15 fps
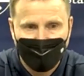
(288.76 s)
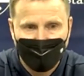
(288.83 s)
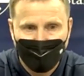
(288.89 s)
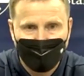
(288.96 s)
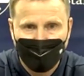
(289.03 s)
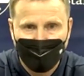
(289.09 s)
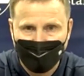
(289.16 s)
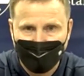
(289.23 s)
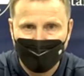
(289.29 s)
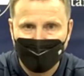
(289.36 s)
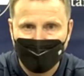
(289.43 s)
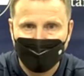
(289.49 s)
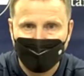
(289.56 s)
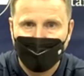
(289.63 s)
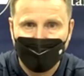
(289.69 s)
you know, play him
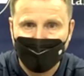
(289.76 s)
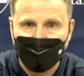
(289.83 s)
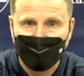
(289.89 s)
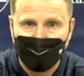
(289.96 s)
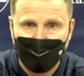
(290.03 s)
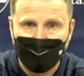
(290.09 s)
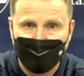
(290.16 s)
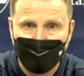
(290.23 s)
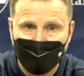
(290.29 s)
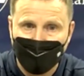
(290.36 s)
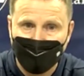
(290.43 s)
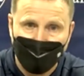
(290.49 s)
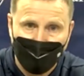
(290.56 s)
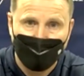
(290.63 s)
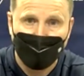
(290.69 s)
throughout the game, even
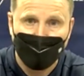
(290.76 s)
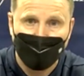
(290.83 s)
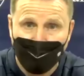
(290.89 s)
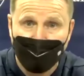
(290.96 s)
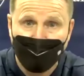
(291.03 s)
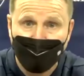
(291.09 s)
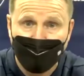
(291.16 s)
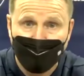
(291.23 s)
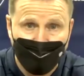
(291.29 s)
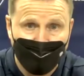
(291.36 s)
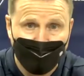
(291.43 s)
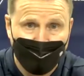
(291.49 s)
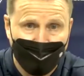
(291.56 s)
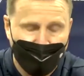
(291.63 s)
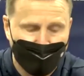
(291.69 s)
though I would have wanted
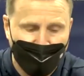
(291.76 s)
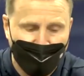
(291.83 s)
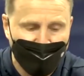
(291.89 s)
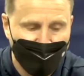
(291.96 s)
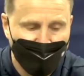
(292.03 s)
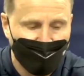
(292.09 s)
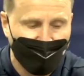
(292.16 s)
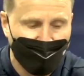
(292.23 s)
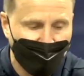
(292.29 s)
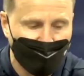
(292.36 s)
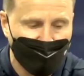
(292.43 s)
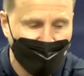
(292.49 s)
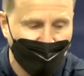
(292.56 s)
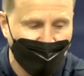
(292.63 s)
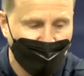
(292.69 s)
to. But I knew that
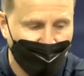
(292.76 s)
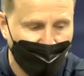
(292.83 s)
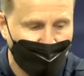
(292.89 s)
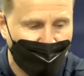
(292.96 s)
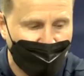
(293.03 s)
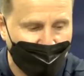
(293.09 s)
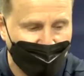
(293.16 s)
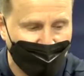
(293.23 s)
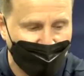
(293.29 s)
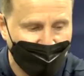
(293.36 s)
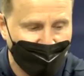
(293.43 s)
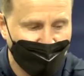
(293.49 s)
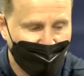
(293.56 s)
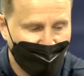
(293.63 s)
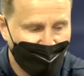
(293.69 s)
he was going to come back
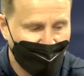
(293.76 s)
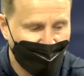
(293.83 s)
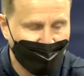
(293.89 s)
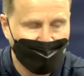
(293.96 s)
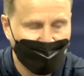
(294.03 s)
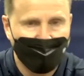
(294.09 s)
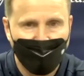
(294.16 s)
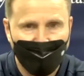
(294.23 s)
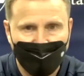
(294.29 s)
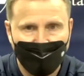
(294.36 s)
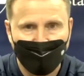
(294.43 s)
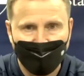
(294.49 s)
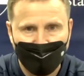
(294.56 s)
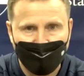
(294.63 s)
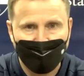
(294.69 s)
and give us
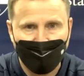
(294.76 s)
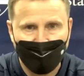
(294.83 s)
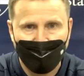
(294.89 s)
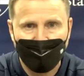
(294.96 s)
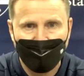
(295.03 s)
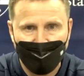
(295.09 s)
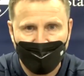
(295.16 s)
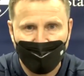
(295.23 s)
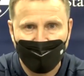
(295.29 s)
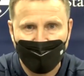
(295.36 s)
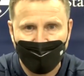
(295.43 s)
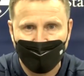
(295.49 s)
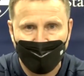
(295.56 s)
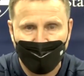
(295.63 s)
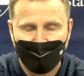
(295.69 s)
some great
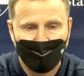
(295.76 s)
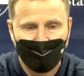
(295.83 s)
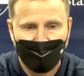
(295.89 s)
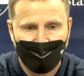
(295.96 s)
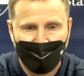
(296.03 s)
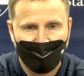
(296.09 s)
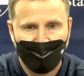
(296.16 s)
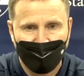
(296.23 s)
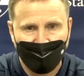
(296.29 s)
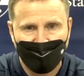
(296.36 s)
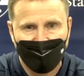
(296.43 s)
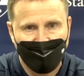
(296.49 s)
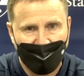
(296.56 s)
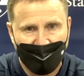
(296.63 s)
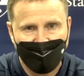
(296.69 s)
minutes. But I thought
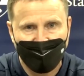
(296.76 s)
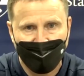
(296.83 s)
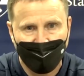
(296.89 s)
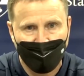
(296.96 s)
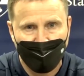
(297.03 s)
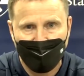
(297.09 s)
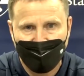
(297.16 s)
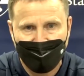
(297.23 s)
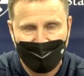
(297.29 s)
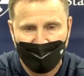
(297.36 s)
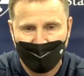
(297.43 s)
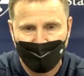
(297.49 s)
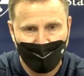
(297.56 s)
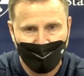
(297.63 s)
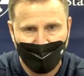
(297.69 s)
the shots in the first
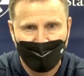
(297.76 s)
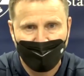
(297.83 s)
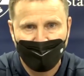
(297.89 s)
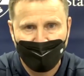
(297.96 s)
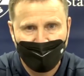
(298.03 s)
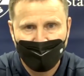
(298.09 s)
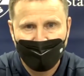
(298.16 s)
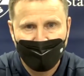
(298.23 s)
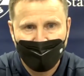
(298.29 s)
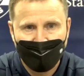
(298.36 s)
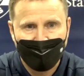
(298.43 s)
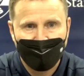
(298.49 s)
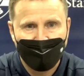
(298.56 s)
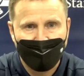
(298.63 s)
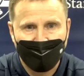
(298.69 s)
half were
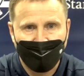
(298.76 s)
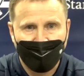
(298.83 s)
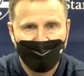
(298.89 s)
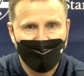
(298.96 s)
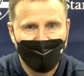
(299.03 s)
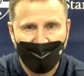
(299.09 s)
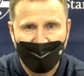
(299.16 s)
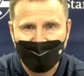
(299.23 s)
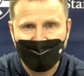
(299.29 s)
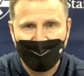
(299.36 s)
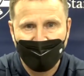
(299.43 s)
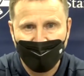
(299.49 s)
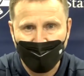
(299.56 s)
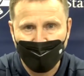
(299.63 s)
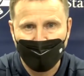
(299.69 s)
not shots
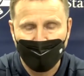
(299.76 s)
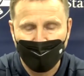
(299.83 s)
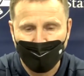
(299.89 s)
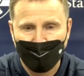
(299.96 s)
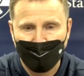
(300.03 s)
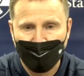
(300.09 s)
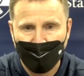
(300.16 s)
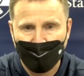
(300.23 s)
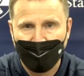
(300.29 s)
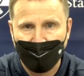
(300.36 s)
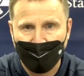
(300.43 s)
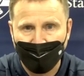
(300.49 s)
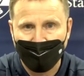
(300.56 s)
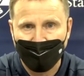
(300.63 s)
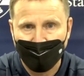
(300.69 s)
that you were worried
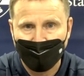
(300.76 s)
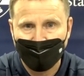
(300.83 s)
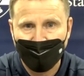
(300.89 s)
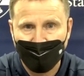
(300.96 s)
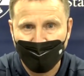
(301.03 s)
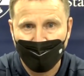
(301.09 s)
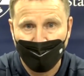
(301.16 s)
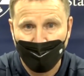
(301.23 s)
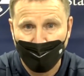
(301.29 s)
about him, you